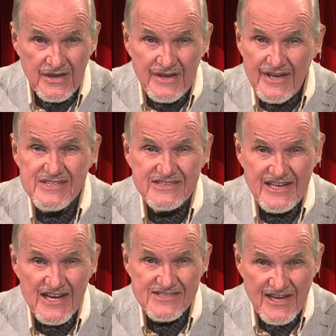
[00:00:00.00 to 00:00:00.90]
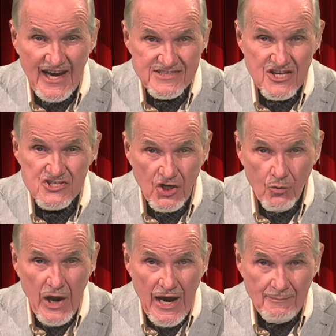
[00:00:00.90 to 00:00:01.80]
His dance as
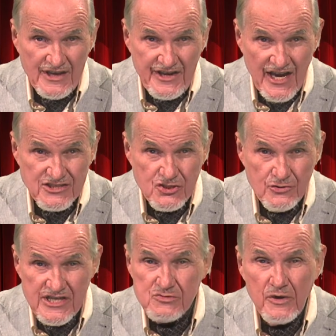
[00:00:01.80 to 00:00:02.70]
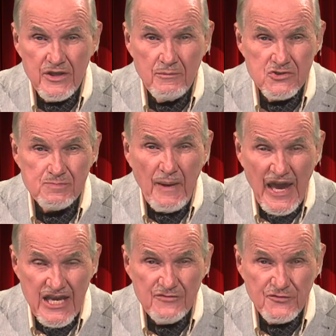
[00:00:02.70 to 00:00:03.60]
Sohrab in Act 2 is one of the most
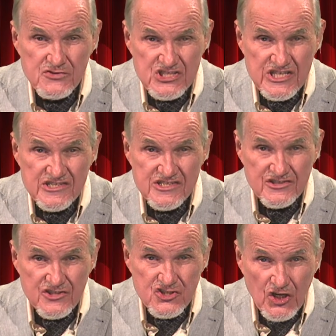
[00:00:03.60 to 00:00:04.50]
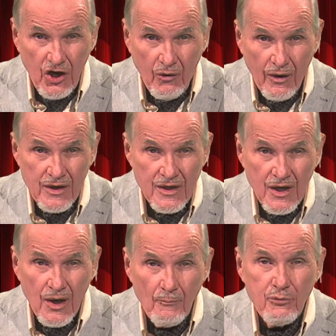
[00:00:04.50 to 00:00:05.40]
painful scenes in the show.
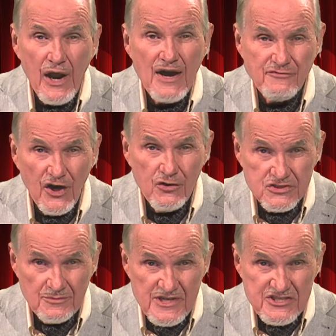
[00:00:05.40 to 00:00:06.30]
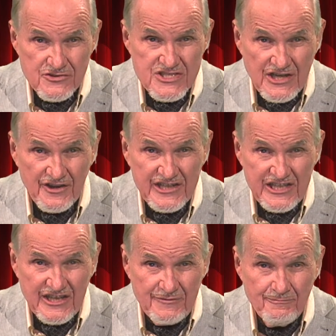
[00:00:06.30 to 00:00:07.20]
Bravo to Mr.
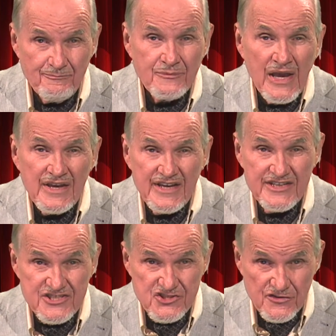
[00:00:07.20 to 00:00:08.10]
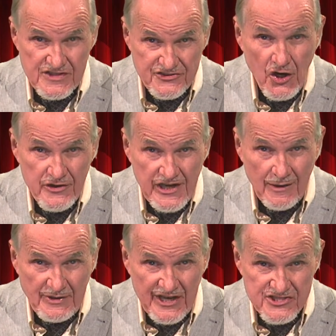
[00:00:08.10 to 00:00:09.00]
Sarakian. He deserves a Tony
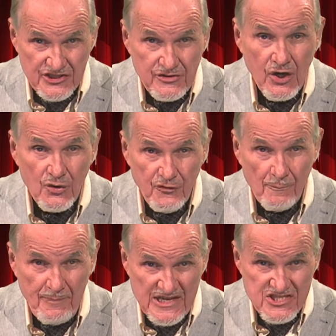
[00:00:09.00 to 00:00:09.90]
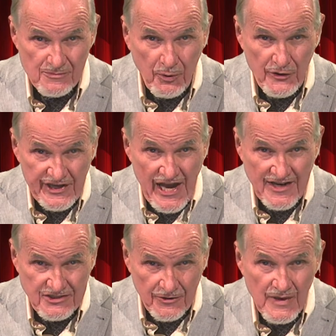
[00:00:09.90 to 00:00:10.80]
nomination for Best Supporting
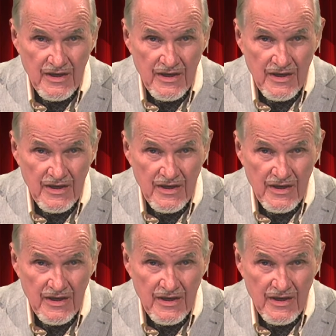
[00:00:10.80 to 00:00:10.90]
Actor.